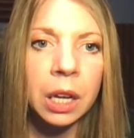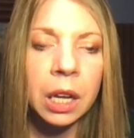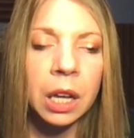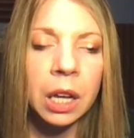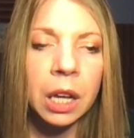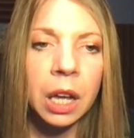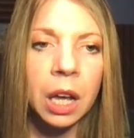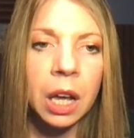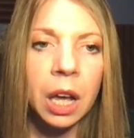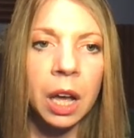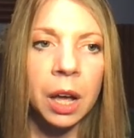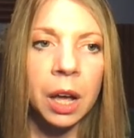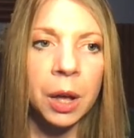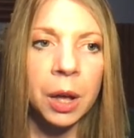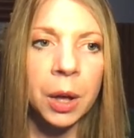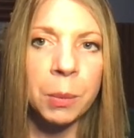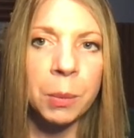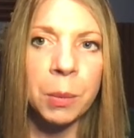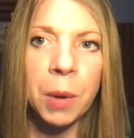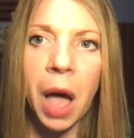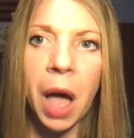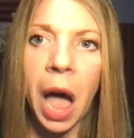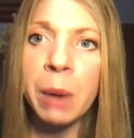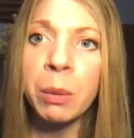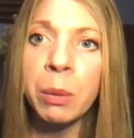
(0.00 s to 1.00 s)

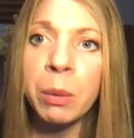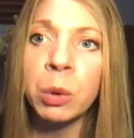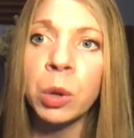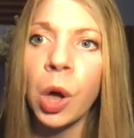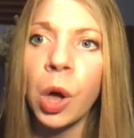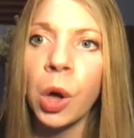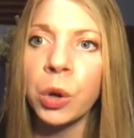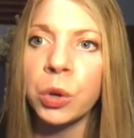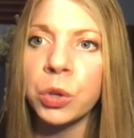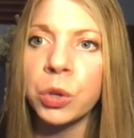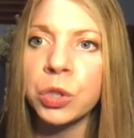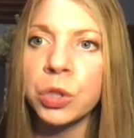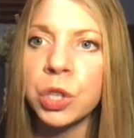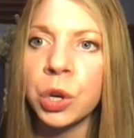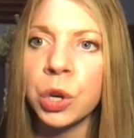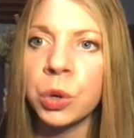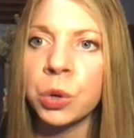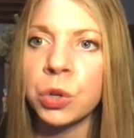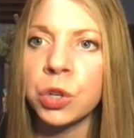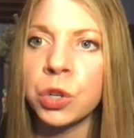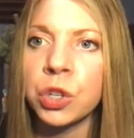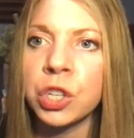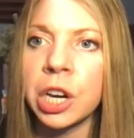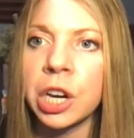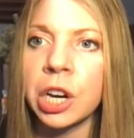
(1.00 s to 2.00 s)
I will also
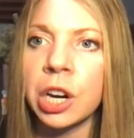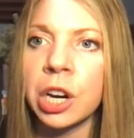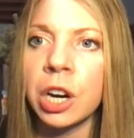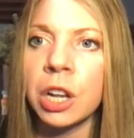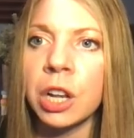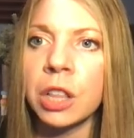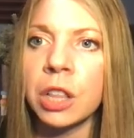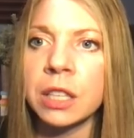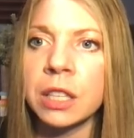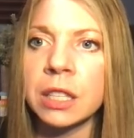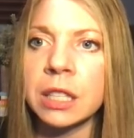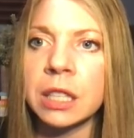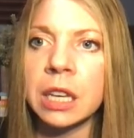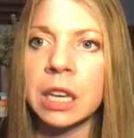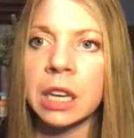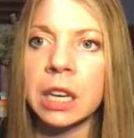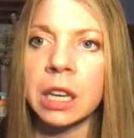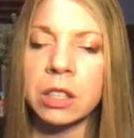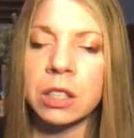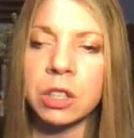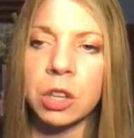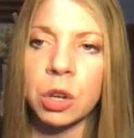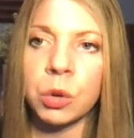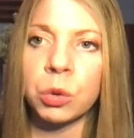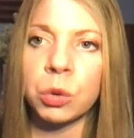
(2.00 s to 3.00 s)
share this link.
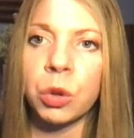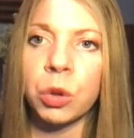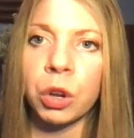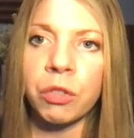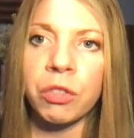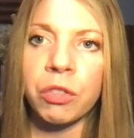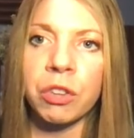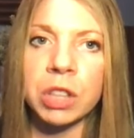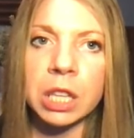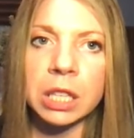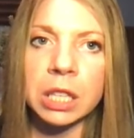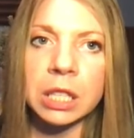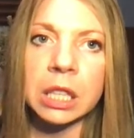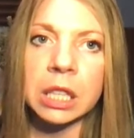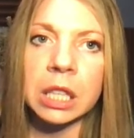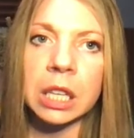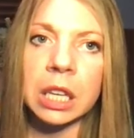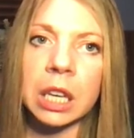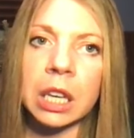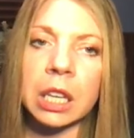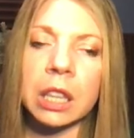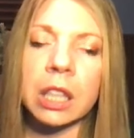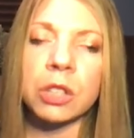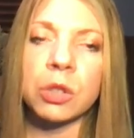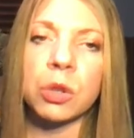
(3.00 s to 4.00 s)
So look for this
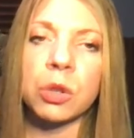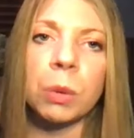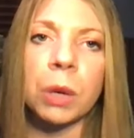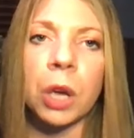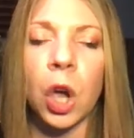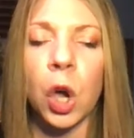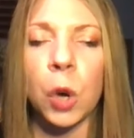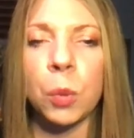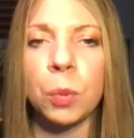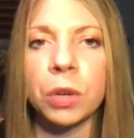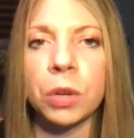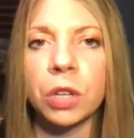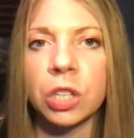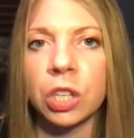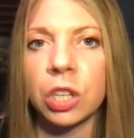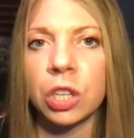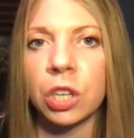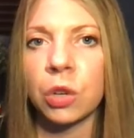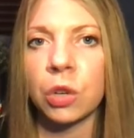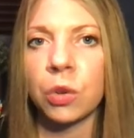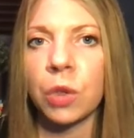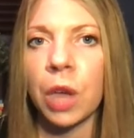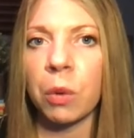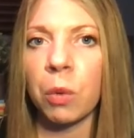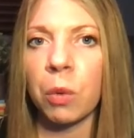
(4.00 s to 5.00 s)
link. This will be open to
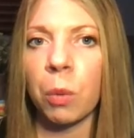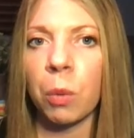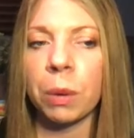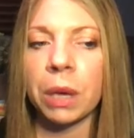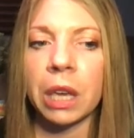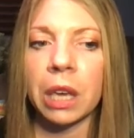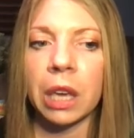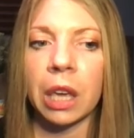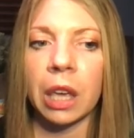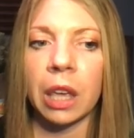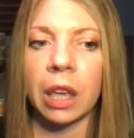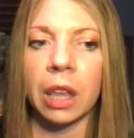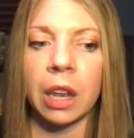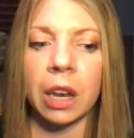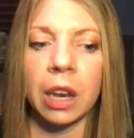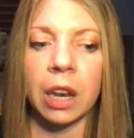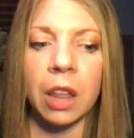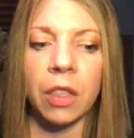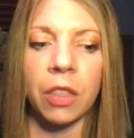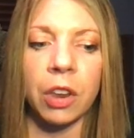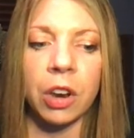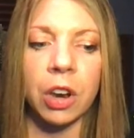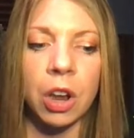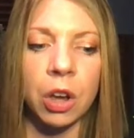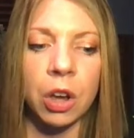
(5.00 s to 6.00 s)
you. That will be in
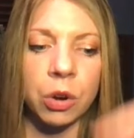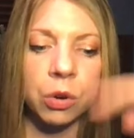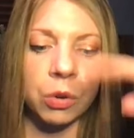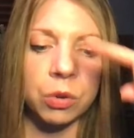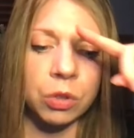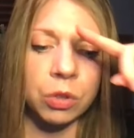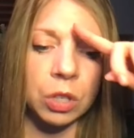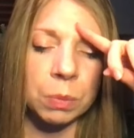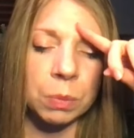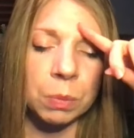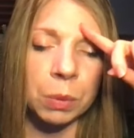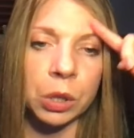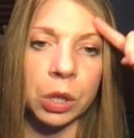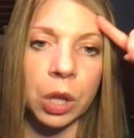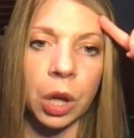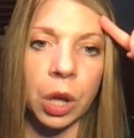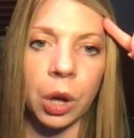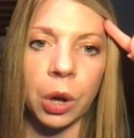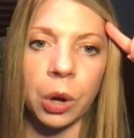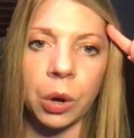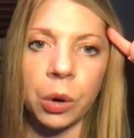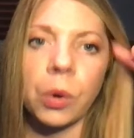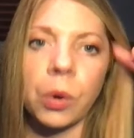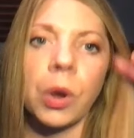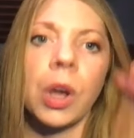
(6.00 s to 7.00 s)
the notes
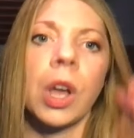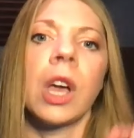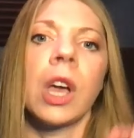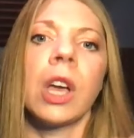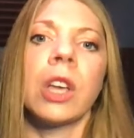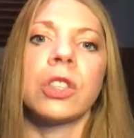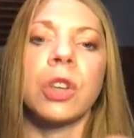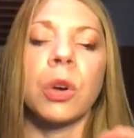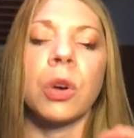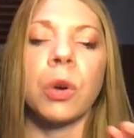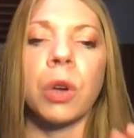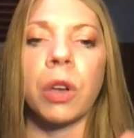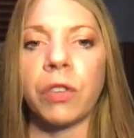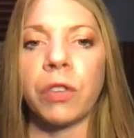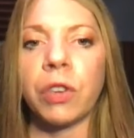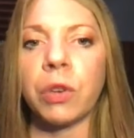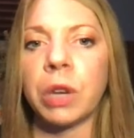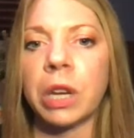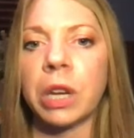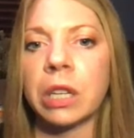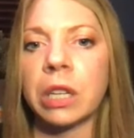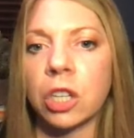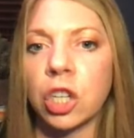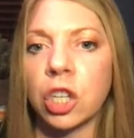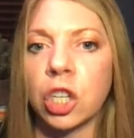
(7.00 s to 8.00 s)
below. So if you
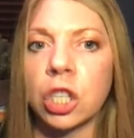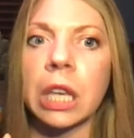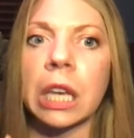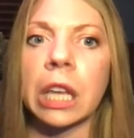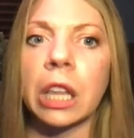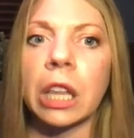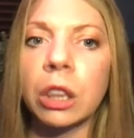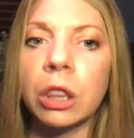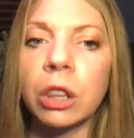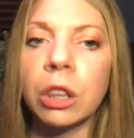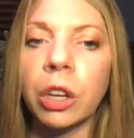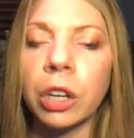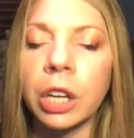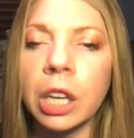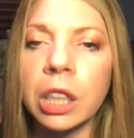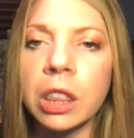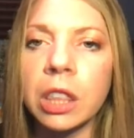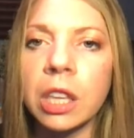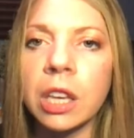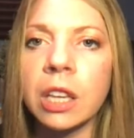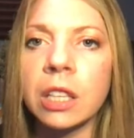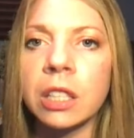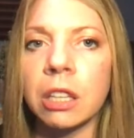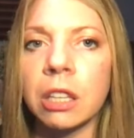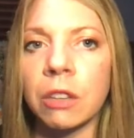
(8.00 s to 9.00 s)
need to just like look at
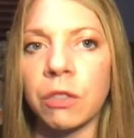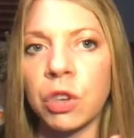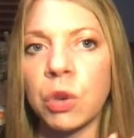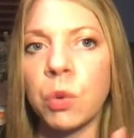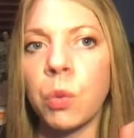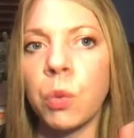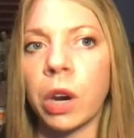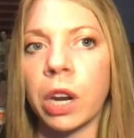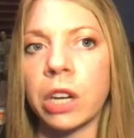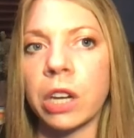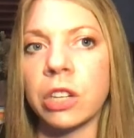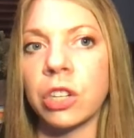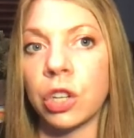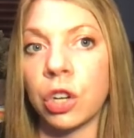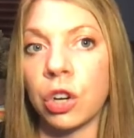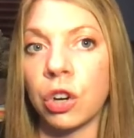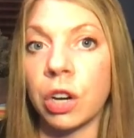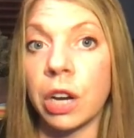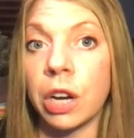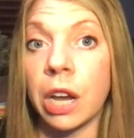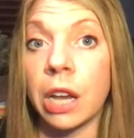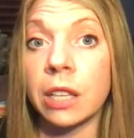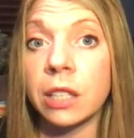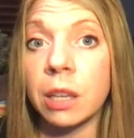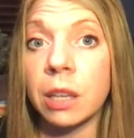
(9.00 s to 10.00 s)
this, if you wanted to
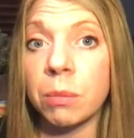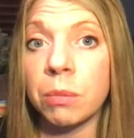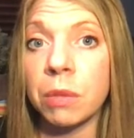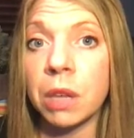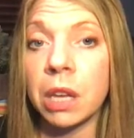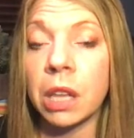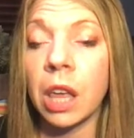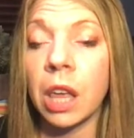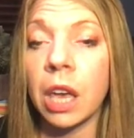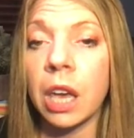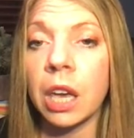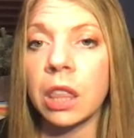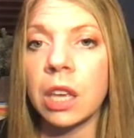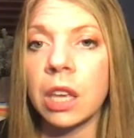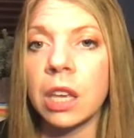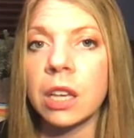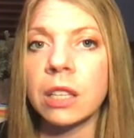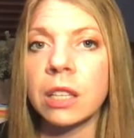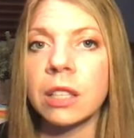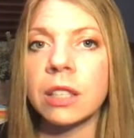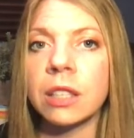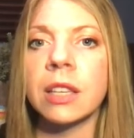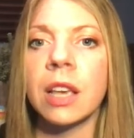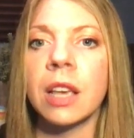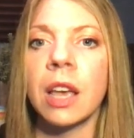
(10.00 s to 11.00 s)
create something like
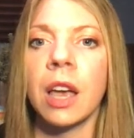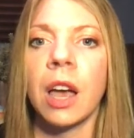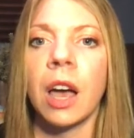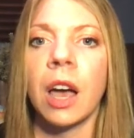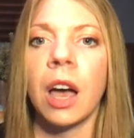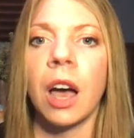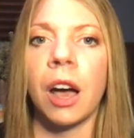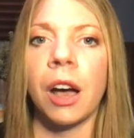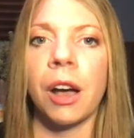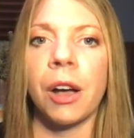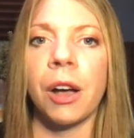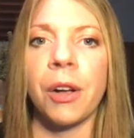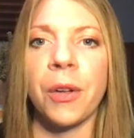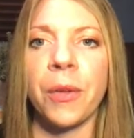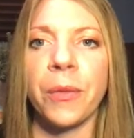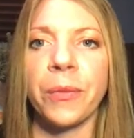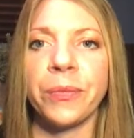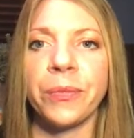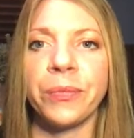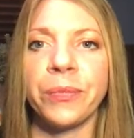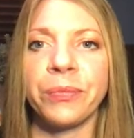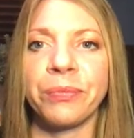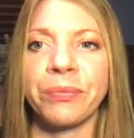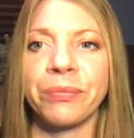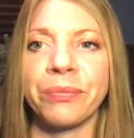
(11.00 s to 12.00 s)
this,
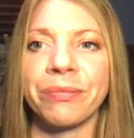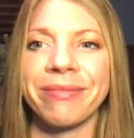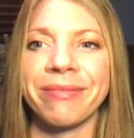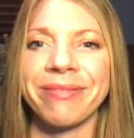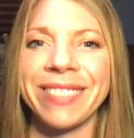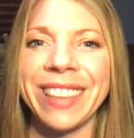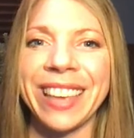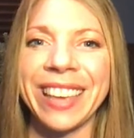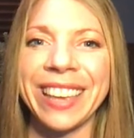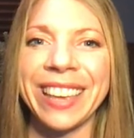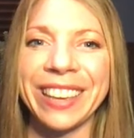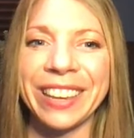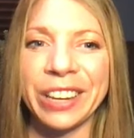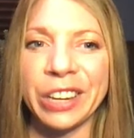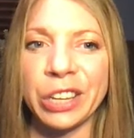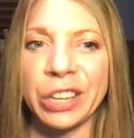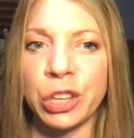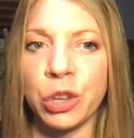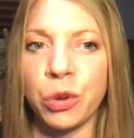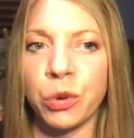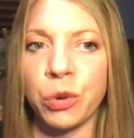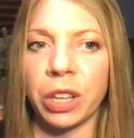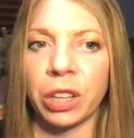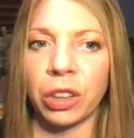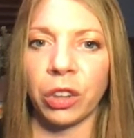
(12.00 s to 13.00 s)
then
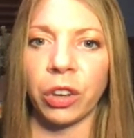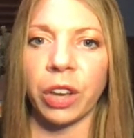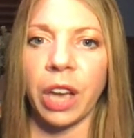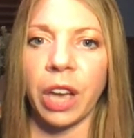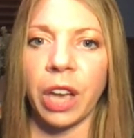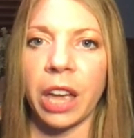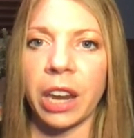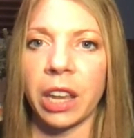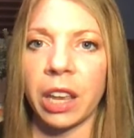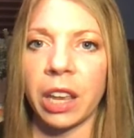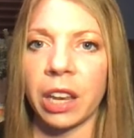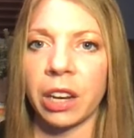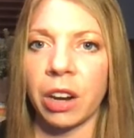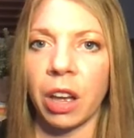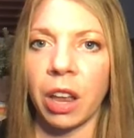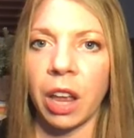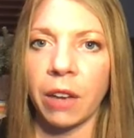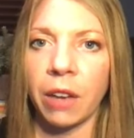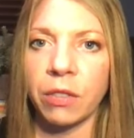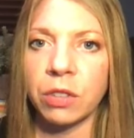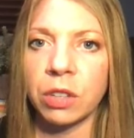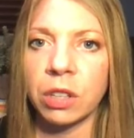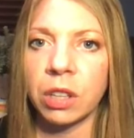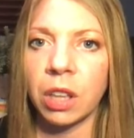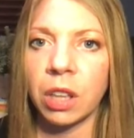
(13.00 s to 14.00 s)
you can look at it and not
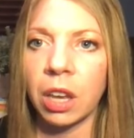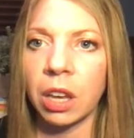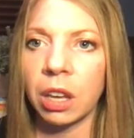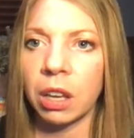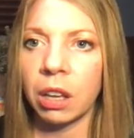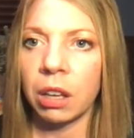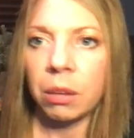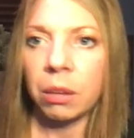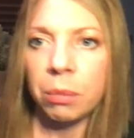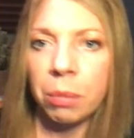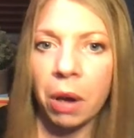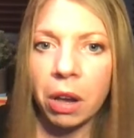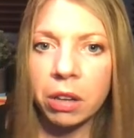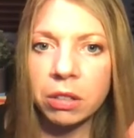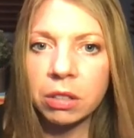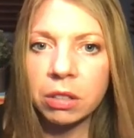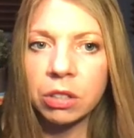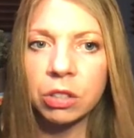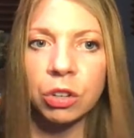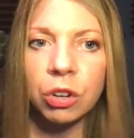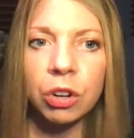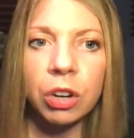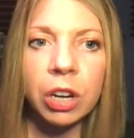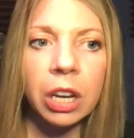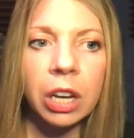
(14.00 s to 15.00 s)
have to like pause the
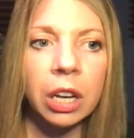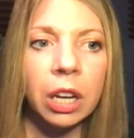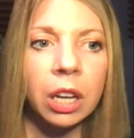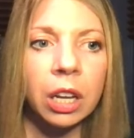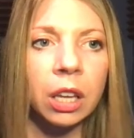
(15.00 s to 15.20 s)
screen.